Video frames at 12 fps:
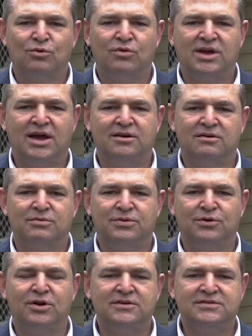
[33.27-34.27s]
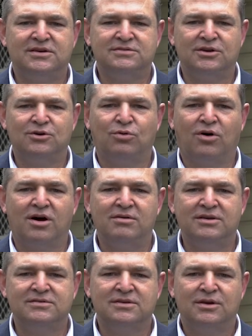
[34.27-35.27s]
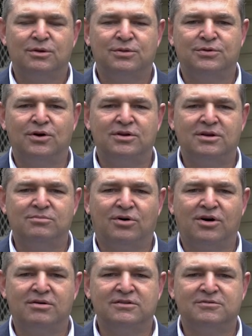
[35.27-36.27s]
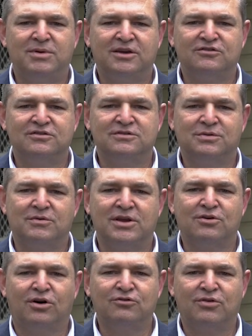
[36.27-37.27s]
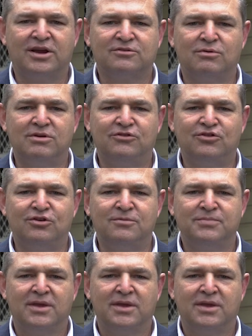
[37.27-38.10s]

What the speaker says: We had 36 inquiries, 13 buyer inspections, 3 contracts were issued,